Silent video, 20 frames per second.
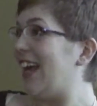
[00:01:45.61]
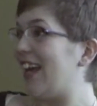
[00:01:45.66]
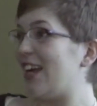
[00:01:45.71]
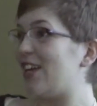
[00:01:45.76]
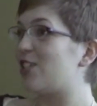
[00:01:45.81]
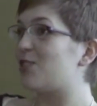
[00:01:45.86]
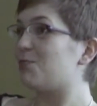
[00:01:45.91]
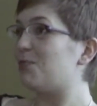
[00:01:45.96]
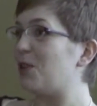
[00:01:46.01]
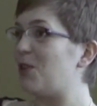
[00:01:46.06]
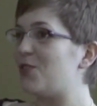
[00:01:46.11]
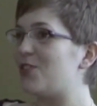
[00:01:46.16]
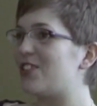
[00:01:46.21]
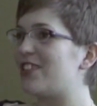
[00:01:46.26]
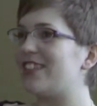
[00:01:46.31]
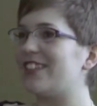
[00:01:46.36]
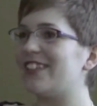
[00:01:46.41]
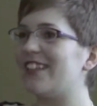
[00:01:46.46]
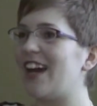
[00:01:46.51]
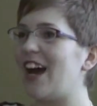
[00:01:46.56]

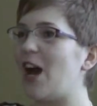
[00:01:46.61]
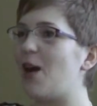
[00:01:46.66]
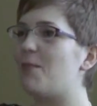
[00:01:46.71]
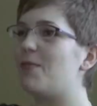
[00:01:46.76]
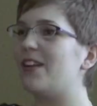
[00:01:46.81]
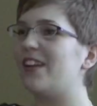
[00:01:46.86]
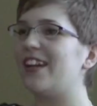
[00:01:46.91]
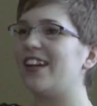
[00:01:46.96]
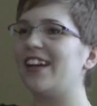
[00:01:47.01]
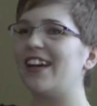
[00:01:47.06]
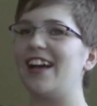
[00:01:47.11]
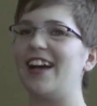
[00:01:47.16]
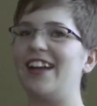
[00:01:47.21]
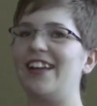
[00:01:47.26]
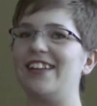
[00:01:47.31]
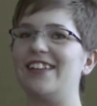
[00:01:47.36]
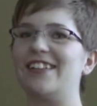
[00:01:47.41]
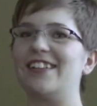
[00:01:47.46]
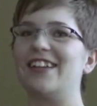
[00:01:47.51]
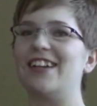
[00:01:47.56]
explosion happening,
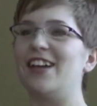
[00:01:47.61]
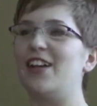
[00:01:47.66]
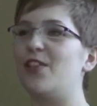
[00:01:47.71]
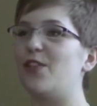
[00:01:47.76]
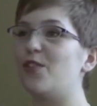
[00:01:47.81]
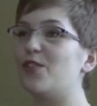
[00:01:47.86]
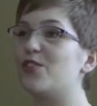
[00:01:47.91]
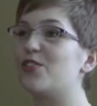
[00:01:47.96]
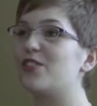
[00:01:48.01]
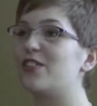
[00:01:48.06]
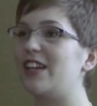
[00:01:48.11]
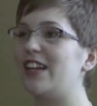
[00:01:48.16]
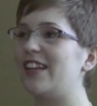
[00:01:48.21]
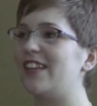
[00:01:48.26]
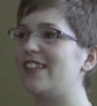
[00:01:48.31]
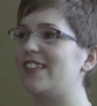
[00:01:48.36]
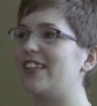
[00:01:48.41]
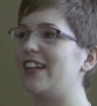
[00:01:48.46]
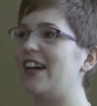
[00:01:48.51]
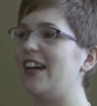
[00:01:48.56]
and those are
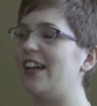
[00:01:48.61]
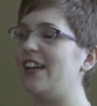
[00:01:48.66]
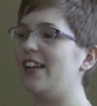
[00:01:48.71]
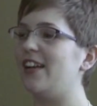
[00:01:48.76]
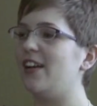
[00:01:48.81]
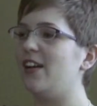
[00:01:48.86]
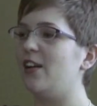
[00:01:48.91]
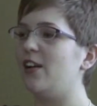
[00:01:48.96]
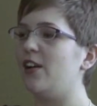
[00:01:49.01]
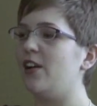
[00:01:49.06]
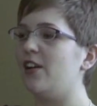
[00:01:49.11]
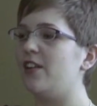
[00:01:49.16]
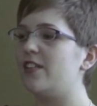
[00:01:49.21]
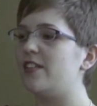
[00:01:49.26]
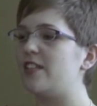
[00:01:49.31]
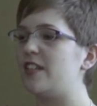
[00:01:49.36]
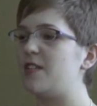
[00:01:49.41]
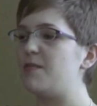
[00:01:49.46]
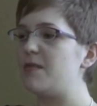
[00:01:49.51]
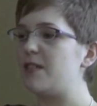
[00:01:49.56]
things that
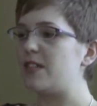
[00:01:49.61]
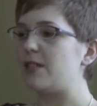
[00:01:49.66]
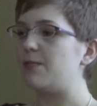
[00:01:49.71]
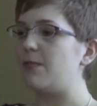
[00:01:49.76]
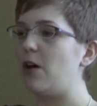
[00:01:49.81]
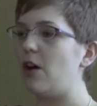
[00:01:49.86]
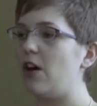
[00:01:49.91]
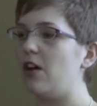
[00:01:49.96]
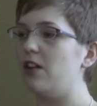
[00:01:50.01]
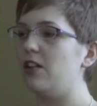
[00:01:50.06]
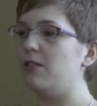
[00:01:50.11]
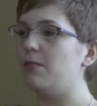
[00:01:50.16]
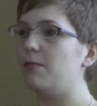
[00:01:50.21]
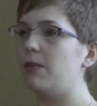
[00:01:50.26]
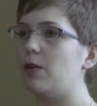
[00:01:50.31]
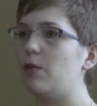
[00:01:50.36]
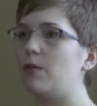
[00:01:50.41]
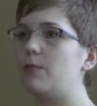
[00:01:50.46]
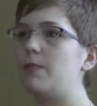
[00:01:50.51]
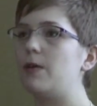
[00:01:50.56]
seems small,
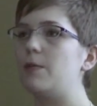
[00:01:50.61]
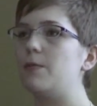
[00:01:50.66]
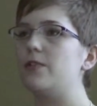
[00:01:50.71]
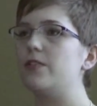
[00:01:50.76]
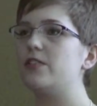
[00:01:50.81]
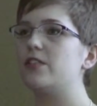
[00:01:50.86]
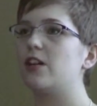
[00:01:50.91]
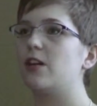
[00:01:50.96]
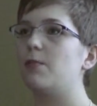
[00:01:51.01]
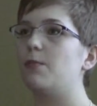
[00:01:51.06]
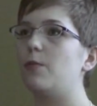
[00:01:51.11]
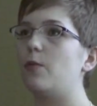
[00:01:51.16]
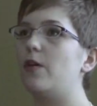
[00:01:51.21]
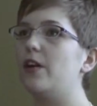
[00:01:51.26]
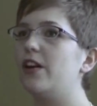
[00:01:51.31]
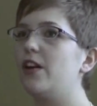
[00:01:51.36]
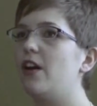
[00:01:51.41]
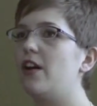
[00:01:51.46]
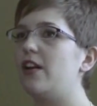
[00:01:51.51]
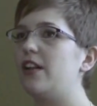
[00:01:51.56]
but when people start
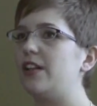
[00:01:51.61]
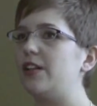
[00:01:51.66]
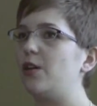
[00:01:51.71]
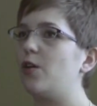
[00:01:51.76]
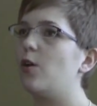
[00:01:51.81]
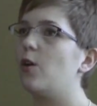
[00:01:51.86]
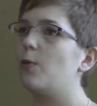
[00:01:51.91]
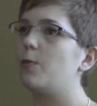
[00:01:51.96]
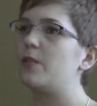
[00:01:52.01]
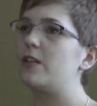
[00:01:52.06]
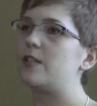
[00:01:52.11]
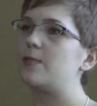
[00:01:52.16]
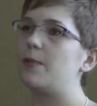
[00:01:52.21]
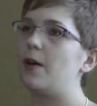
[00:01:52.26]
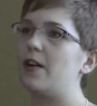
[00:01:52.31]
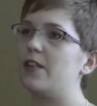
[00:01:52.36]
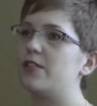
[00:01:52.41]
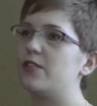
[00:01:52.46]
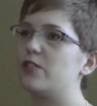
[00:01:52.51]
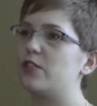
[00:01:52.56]
boycotting the corporate
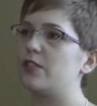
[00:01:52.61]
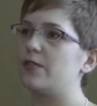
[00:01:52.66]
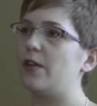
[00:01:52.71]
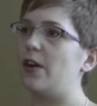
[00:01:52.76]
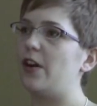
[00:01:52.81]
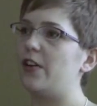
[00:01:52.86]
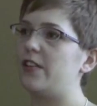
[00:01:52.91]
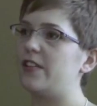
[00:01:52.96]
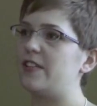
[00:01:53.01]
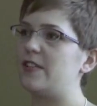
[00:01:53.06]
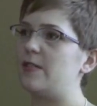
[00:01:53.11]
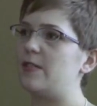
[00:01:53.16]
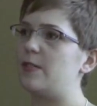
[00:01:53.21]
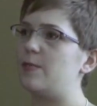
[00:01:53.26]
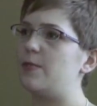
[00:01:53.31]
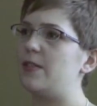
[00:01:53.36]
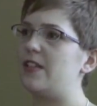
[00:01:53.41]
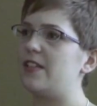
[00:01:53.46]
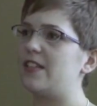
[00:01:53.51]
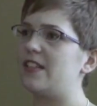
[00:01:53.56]
sponsors of Autism
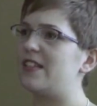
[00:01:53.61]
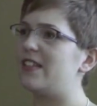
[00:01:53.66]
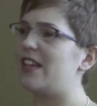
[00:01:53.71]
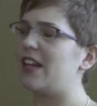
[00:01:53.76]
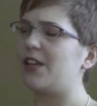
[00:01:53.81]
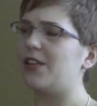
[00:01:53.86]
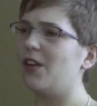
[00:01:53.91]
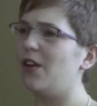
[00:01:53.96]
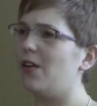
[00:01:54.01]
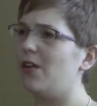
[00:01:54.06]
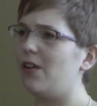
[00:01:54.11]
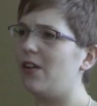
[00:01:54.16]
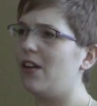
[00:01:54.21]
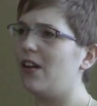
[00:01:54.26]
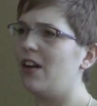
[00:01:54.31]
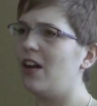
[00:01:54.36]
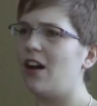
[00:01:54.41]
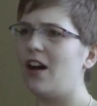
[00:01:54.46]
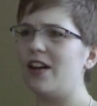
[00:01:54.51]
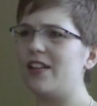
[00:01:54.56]
Speaks and saying, no,
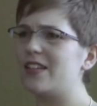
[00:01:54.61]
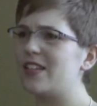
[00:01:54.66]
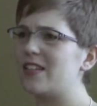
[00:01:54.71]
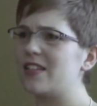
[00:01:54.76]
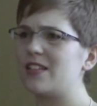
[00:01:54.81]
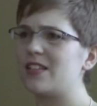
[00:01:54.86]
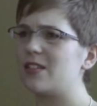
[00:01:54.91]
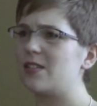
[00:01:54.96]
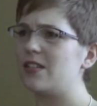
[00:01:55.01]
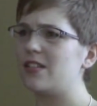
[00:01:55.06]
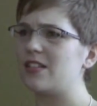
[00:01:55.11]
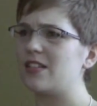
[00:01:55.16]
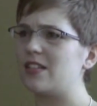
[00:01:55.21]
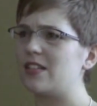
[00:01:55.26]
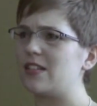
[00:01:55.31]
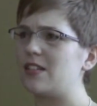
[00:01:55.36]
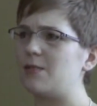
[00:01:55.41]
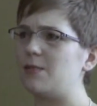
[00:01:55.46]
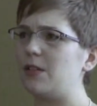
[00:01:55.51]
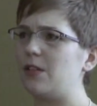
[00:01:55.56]
Autism Speaks
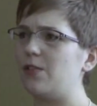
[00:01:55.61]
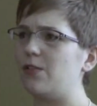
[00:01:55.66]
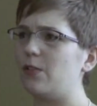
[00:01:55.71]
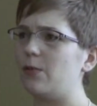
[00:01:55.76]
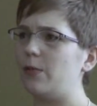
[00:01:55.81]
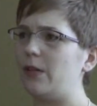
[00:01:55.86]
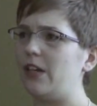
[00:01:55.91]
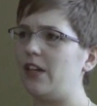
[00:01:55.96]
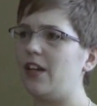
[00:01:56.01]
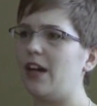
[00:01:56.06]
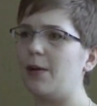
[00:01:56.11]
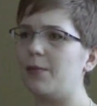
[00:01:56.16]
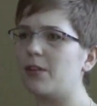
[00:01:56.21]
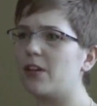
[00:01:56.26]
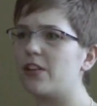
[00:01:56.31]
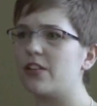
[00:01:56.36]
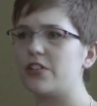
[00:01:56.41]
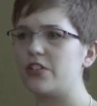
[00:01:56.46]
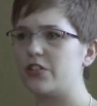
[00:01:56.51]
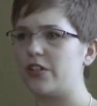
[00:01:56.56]
doesn't speak for me, I'm
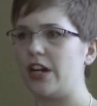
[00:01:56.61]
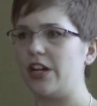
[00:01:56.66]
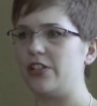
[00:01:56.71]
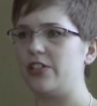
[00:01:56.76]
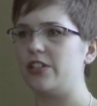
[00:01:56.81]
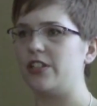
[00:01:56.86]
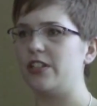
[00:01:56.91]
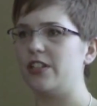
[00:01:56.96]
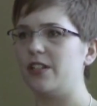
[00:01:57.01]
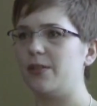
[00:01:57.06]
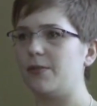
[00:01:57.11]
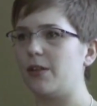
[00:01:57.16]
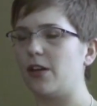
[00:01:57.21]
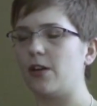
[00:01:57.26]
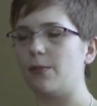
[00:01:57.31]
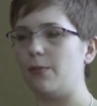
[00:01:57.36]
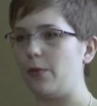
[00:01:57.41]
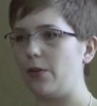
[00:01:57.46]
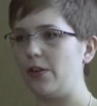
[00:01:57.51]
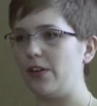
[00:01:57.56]
not a tragedy, I'm not
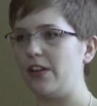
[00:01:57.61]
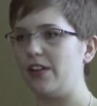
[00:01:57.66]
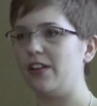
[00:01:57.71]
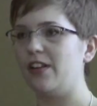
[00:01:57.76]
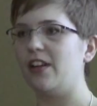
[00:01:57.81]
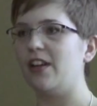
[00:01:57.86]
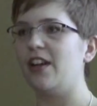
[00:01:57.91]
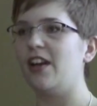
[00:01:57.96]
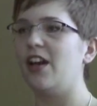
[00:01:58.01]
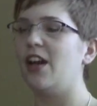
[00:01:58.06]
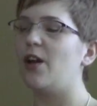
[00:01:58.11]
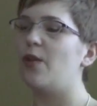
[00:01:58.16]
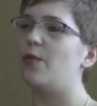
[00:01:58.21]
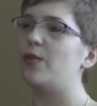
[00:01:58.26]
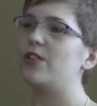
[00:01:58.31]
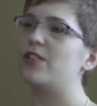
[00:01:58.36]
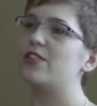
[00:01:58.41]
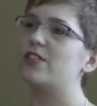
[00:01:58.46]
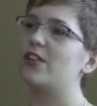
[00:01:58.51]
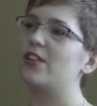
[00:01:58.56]
a burden,
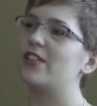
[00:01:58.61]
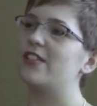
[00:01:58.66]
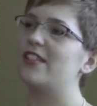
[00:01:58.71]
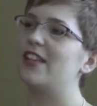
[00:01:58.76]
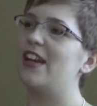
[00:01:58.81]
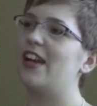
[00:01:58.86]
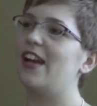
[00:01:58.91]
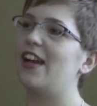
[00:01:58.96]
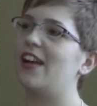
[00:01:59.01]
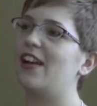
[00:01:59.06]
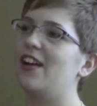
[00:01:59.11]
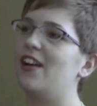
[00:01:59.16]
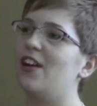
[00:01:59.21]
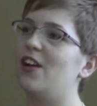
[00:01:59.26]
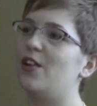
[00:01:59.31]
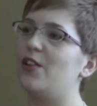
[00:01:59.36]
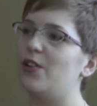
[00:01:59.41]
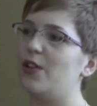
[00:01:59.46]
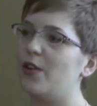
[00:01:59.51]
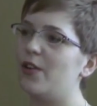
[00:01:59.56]
when you start saying
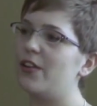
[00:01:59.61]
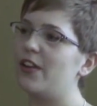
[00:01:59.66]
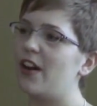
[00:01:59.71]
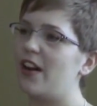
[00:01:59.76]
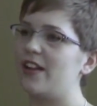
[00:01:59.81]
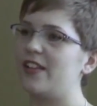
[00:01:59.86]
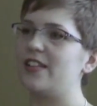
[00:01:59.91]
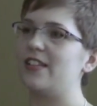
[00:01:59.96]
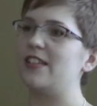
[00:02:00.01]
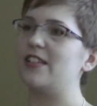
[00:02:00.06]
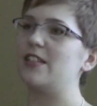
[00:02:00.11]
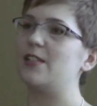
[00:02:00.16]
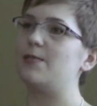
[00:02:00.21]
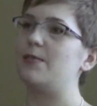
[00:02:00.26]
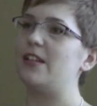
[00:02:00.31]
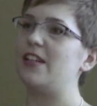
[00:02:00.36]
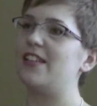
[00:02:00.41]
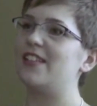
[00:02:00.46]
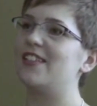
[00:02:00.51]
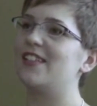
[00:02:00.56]
no to Autism
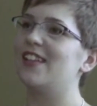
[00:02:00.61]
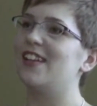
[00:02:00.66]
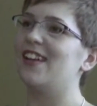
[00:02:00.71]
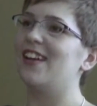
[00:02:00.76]
Speaks,